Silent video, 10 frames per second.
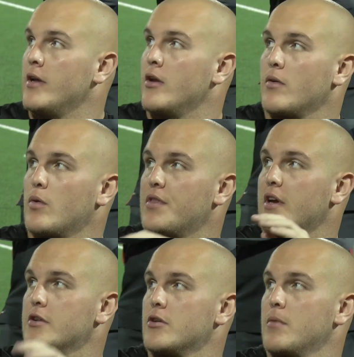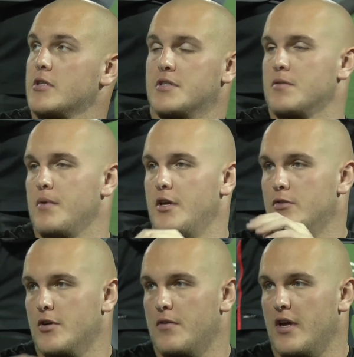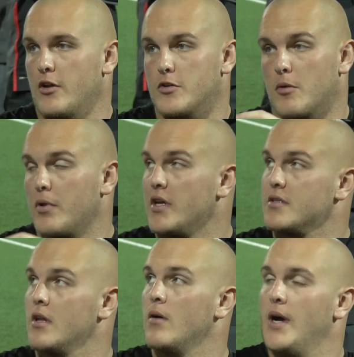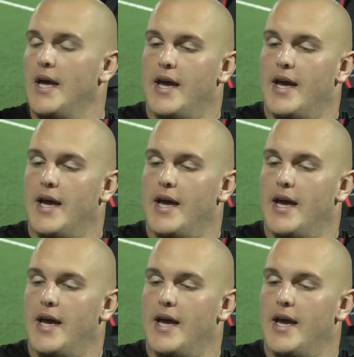You know, quit thinking so much, because the minute you start thinking, you start playing slow.